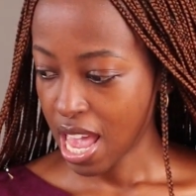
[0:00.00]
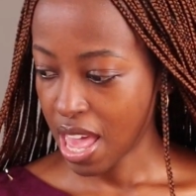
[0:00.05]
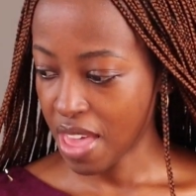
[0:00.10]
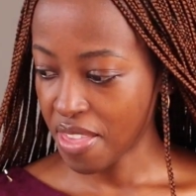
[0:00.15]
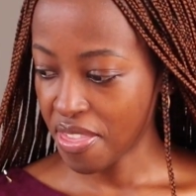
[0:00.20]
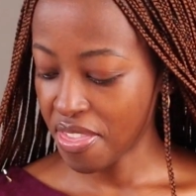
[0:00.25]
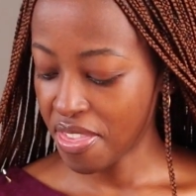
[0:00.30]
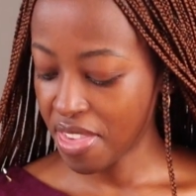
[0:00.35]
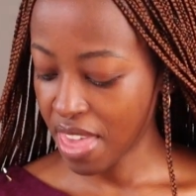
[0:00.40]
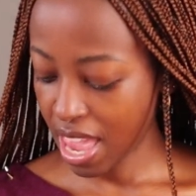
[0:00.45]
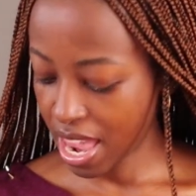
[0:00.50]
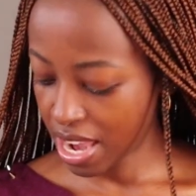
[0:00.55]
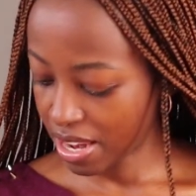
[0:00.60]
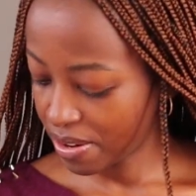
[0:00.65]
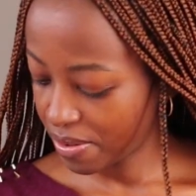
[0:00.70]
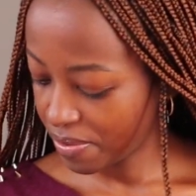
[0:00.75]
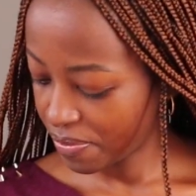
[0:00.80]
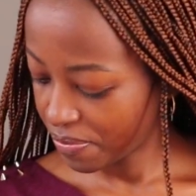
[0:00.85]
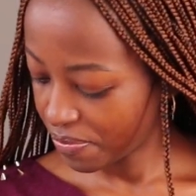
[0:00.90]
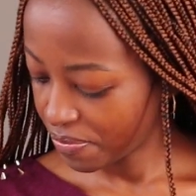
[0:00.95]
And
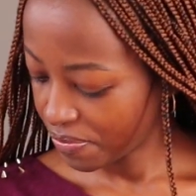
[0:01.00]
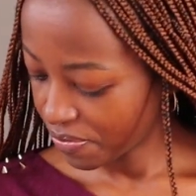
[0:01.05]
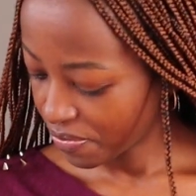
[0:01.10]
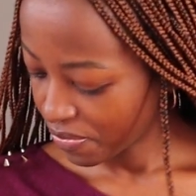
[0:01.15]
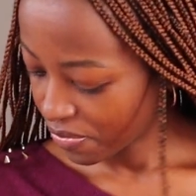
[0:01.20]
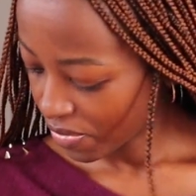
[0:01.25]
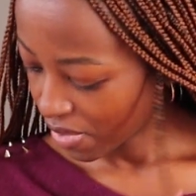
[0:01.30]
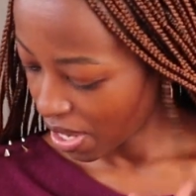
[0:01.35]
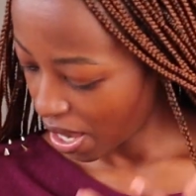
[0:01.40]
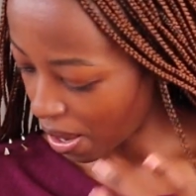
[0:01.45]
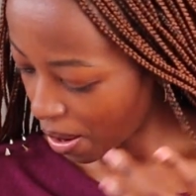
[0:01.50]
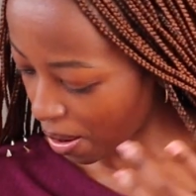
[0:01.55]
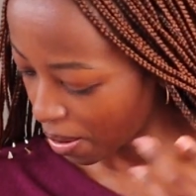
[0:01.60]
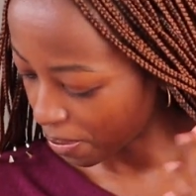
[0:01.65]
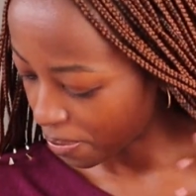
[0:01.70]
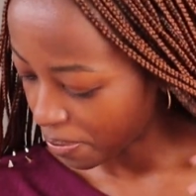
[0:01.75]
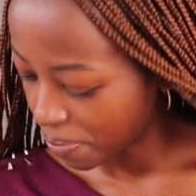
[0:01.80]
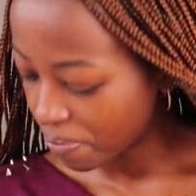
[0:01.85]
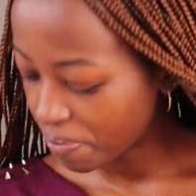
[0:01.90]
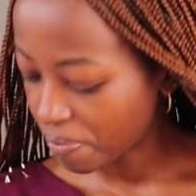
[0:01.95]
then,
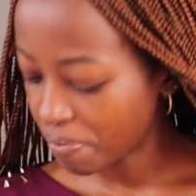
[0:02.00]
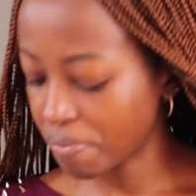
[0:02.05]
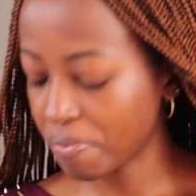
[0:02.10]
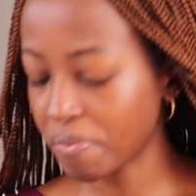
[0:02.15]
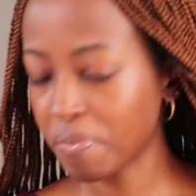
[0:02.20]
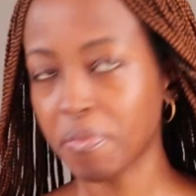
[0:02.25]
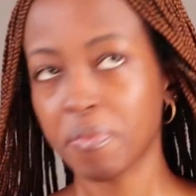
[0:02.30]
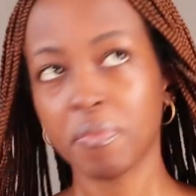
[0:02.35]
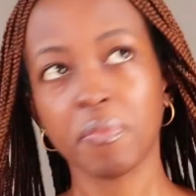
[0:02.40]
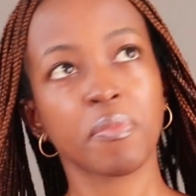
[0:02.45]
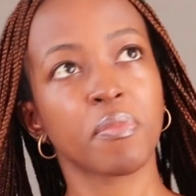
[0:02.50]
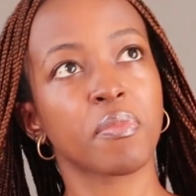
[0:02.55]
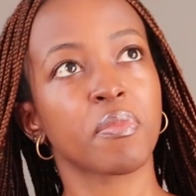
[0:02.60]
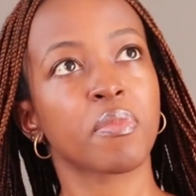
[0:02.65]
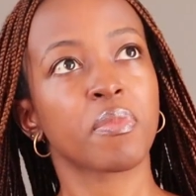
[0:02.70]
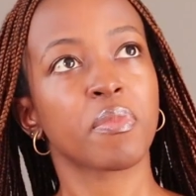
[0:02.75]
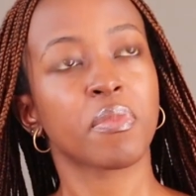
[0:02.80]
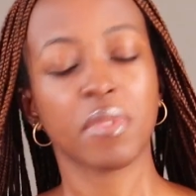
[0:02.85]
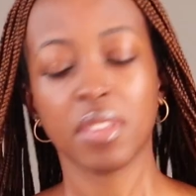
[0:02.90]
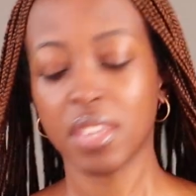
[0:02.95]

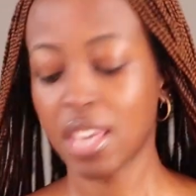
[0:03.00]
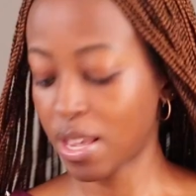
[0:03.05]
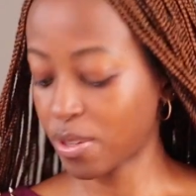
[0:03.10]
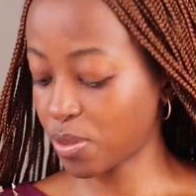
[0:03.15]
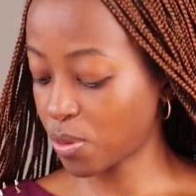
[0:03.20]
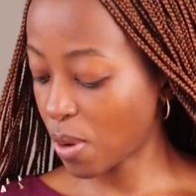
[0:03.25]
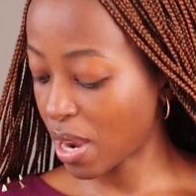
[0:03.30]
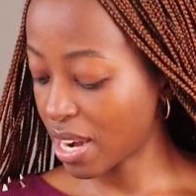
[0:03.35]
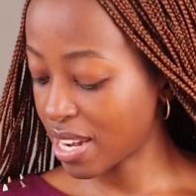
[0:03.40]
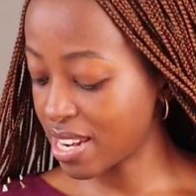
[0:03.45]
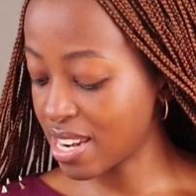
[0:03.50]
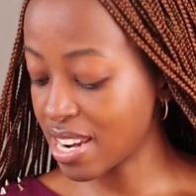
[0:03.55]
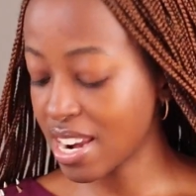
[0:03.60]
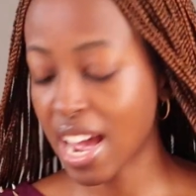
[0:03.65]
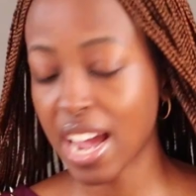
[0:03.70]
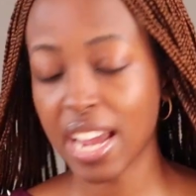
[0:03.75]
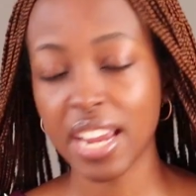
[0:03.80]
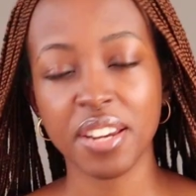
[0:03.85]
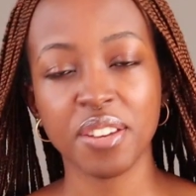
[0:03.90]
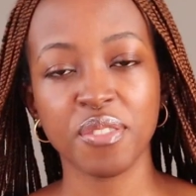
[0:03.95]
so at
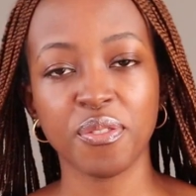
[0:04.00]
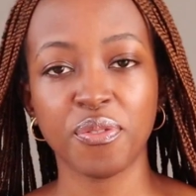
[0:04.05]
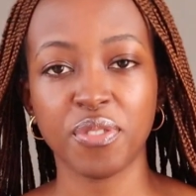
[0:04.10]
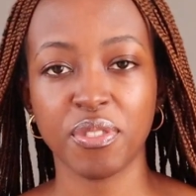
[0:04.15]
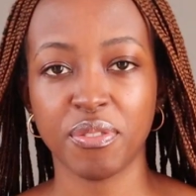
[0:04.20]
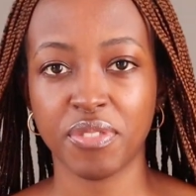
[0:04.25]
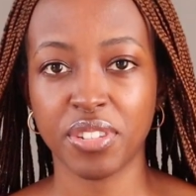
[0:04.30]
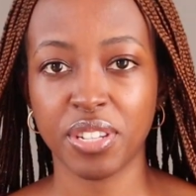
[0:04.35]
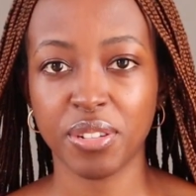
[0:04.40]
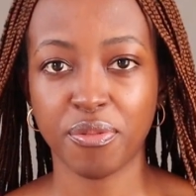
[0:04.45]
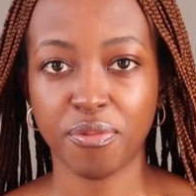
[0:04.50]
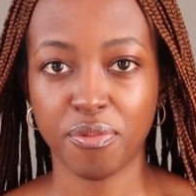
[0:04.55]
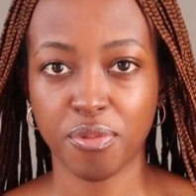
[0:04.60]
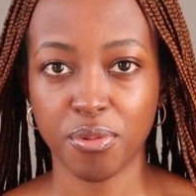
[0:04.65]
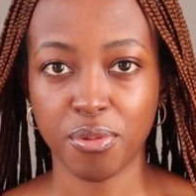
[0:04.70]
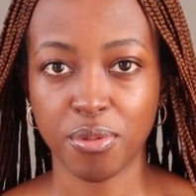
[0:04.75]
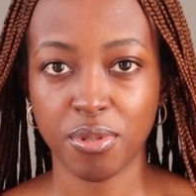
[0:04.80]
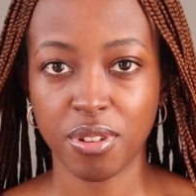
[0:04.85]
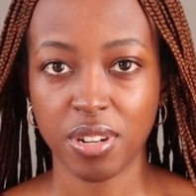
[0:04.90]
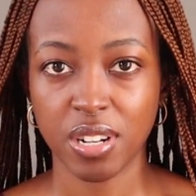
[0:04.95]

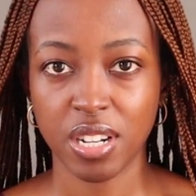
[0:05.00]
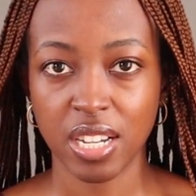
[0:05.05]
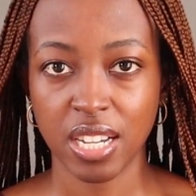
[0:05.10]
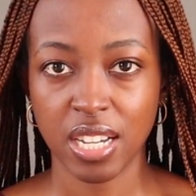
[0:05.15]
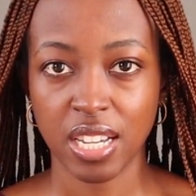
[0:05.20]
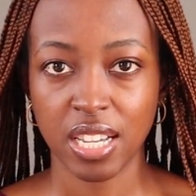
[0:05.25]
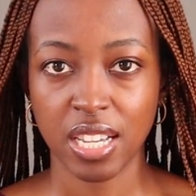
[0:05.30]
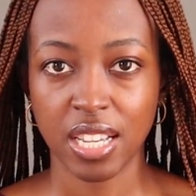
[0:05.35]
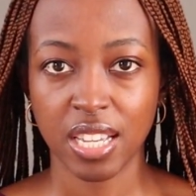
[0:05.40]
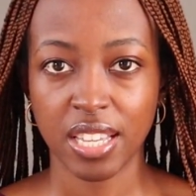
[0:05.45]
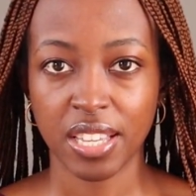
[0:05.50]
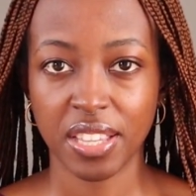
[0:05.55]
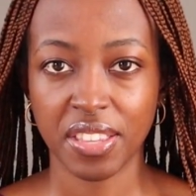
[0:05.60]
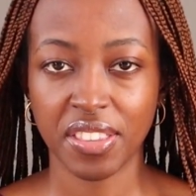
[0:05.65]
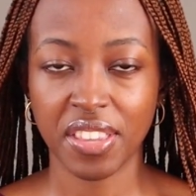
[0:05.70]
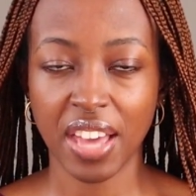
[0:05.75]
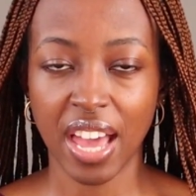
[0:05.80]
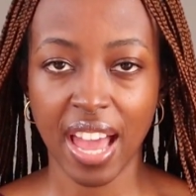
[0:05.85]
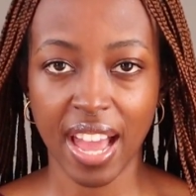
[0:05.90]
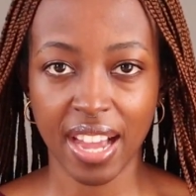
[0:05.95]
9:54,
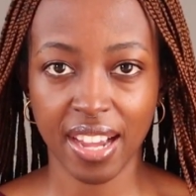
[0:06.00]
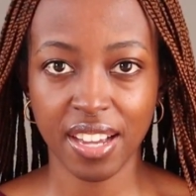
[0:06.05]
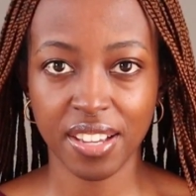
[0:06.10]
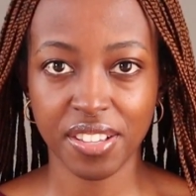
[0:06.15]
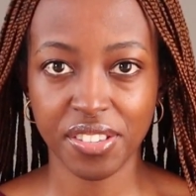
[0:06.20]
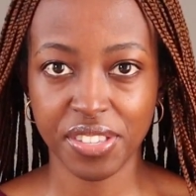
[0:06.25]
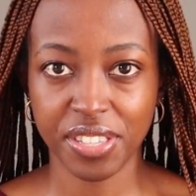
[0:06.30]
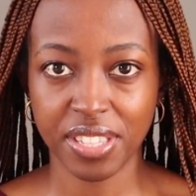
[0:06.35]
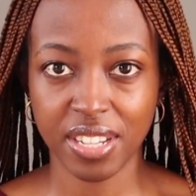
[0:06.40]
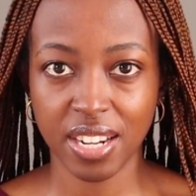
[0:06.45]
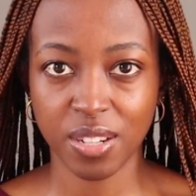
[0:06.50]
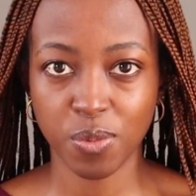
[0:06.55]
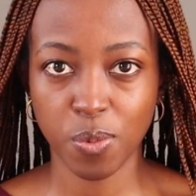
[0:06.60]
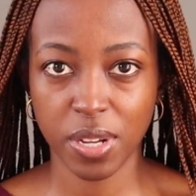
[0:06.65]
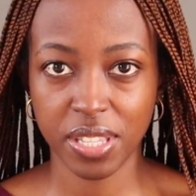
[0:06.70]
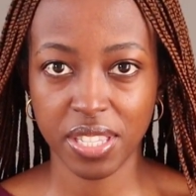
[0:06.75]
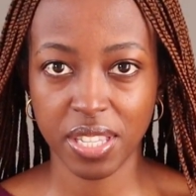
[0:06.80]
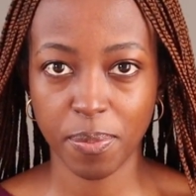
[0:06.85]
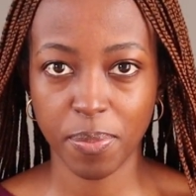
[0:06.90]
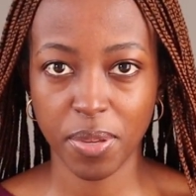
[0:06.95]
the hackers start
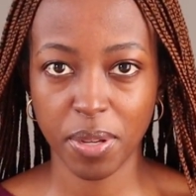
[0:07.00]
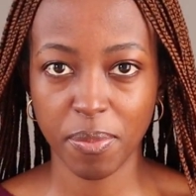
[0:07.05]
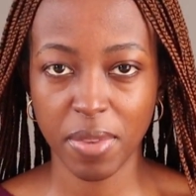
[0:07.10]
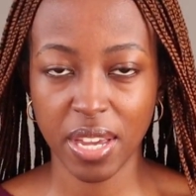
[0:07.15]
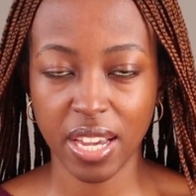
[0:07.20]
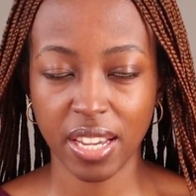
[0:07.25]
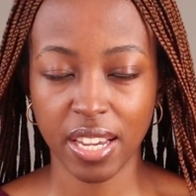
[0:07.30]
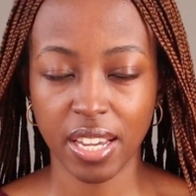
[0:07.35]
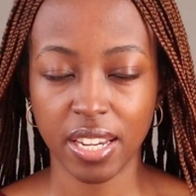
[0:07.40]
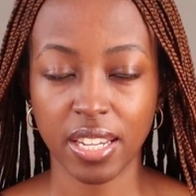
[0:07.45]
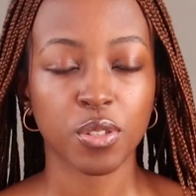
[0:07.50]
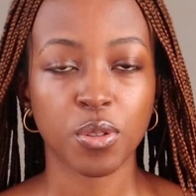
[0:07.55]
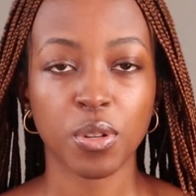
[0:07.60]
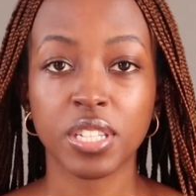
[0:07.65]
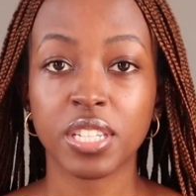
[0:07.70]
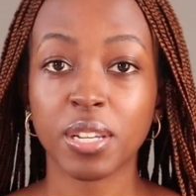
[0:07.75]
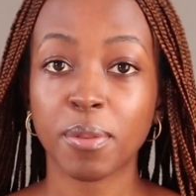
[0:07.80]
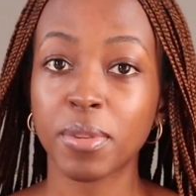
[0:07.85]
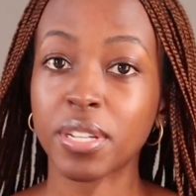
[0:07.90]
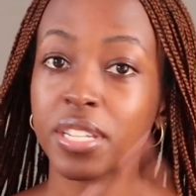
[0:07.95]
WhatsApping me again. So
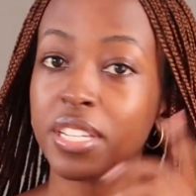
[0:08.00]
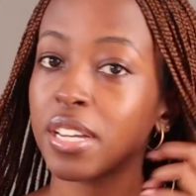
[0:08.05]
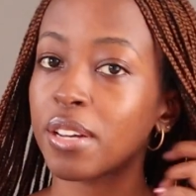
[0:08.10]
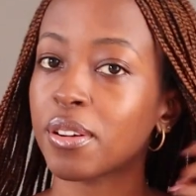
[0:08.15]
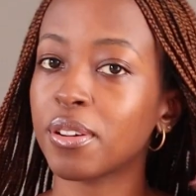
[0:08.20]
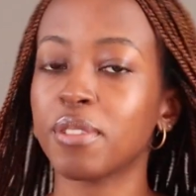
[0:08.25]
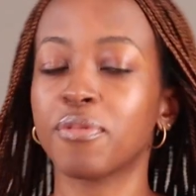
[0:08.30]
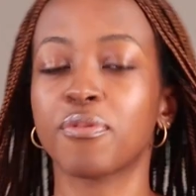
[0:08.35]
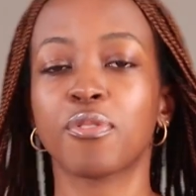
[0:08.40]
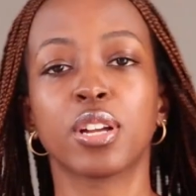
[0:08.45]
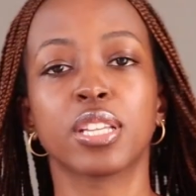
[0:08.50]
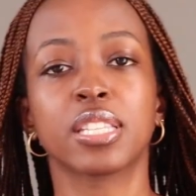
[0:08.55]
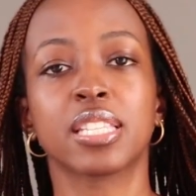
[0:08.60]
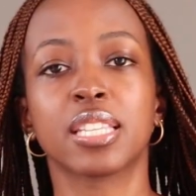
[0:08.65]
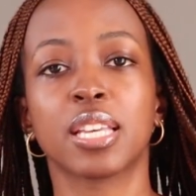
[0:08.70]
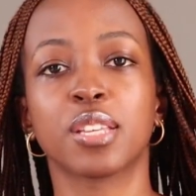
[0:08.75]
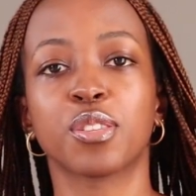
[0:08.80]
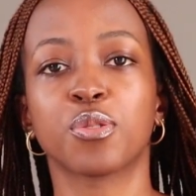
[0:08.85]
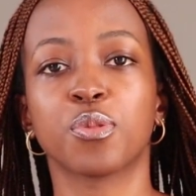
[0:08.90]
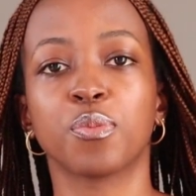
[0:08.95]
intermediary friend
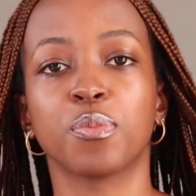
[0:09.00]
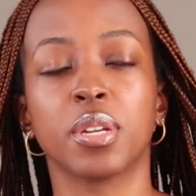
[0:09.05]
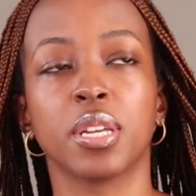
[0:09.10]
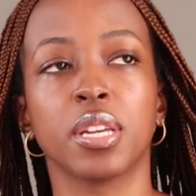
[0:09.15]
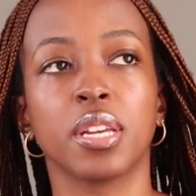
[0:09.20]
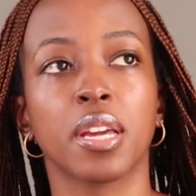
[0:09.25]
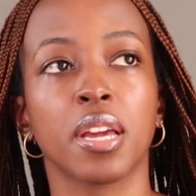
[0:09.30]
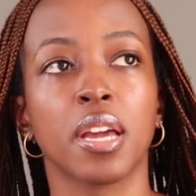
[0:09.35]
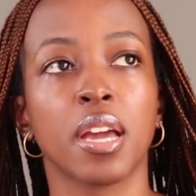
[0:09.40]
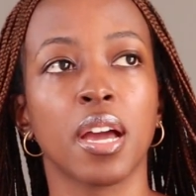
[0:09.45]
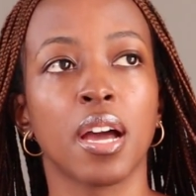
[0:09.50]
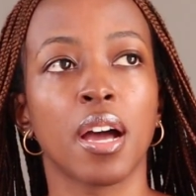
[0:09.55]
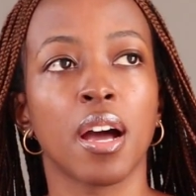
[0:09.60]
says to me,